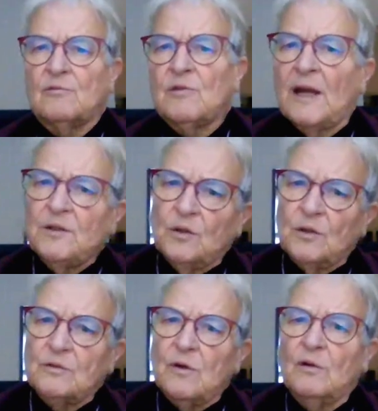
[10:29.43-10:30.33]
right
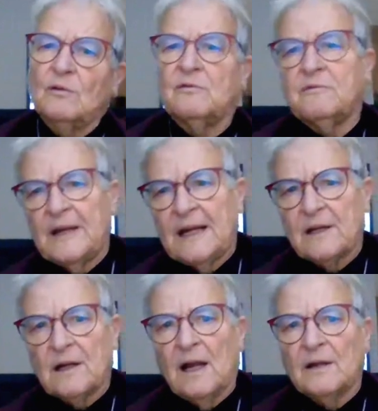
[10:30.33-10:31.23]
or wrong,
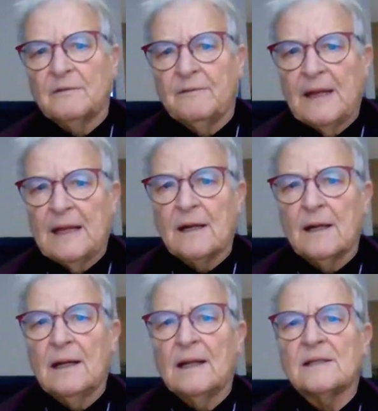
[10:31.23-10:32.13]
fair,
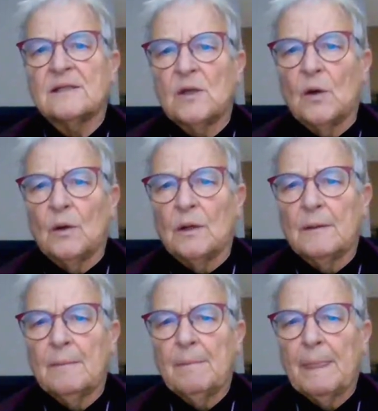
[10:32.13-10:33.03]
unfair, and so
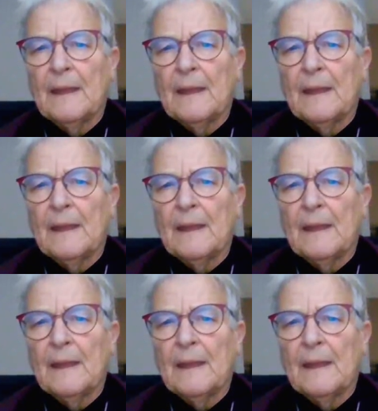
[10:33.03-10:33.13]
on.